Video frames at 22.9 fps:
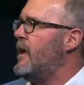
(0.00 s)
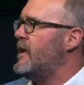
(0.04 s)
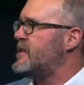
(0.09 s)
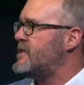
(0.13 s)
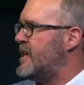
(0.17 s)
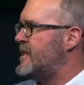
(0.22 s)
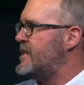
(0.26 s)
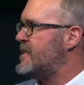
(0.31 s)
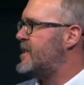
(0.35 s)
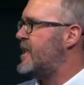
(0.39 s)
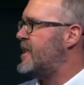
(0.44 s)
He
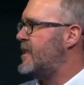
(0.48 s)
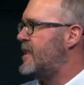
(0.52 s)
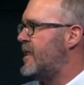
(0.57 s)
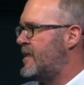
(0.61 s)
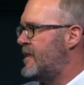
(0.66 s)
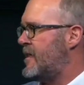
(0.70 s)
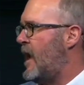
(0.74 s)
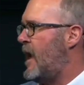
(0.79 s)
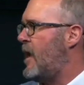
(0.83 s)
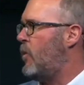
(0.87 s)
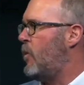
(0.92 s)
says
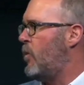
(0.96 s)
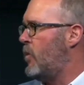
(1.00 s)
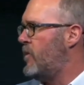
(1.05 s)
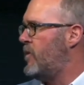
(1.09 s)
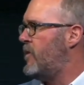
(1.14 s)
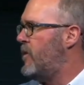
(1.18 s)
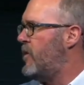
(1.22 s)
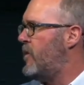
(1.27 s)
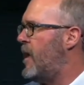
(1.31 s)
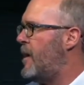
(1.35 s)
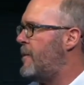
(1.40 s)

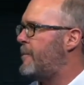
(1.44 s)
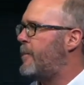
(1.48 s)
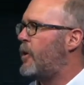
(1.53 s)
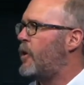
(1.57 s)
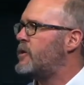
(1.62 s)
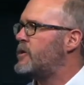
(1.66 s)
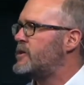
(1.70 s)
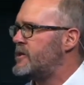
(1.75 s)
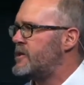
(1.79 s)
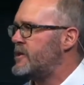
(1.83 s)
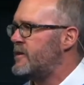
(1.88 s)
that
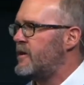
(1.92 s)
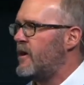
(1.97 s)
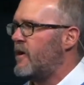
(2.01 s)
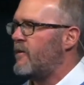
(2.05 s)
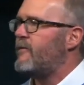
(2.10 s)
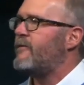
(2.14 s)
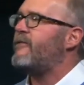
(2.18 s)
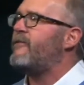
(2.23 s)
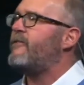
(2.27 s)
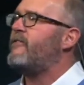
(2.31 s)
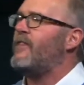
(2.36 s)
person
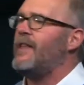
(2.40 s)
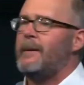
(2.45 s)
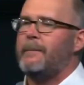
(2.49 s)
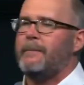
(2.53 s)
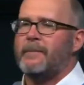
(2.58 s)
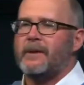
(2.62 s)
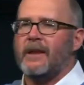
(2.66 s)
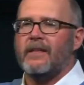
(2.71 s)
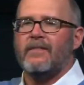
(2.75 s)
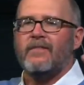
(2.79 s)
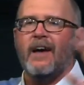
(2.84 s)

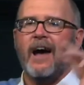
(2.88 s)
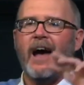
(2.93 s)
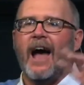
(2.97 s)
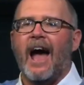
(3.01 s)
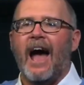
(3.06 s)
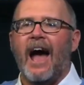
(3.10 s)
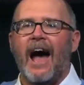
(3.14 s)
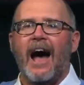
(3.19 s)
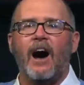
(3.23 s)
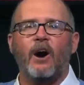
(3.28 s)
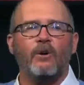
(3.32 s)
flipped the
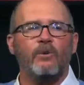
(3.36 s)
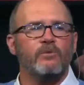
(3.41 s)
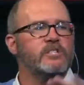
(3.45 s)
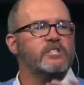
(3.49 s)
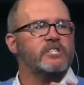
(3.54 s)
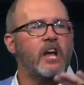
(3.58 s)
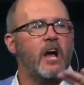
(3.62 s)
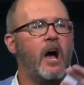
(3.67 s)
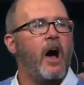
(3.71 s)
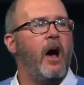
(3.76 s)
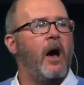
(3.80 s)

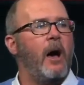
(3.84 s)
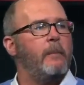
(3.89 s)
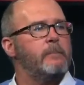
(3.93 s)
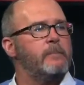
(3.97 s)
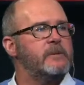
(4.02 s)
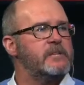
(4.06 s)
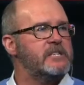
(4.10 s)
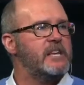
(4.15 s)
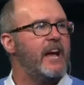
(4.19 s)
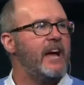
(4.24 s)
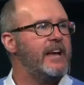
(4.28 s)
house
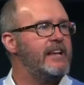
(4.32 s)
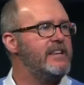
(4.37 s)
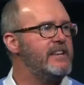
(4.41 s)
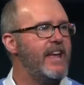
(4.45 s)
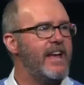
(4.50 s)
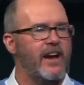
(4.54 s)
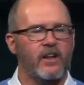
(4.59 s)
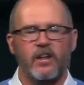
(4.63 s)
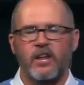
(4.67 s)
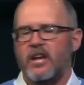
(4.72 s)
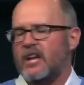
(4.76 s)
upside
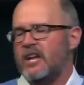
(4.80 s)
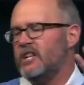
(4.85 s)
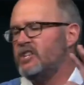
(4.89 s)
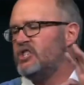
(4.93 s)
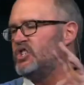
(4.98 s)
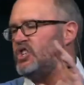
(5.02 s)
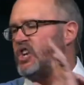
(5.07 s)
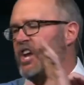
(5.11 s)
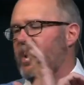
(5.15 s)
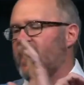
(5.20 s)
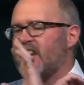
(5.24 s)
down,
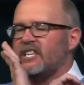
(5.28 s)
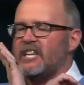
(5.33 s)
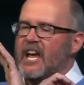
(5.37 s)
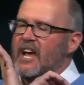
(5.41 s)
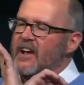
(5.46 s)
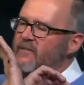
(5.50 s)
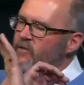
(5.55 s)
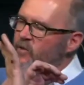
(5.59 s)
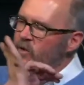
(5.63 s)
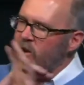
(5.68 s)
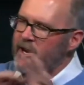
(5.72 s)
checked
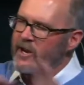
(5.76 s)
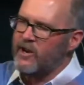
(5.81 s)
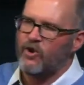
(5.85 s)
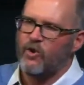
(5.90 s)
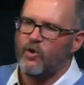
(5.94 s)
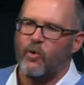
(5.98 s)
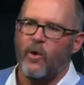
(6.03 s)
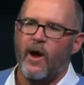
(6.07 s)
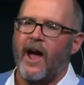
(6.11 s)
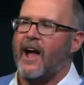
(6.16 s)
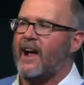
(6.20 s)
every
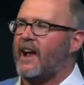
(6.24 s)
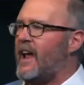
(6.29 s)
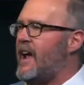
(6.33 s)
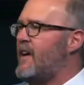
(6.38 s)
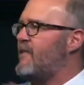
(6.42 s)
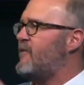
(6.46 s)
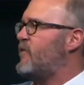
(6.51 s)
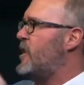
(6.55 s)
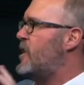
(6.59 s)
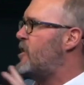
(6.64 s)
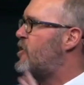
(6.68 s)
crack,
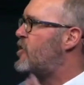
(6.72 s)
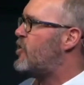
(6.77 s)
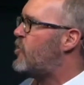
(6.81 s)
every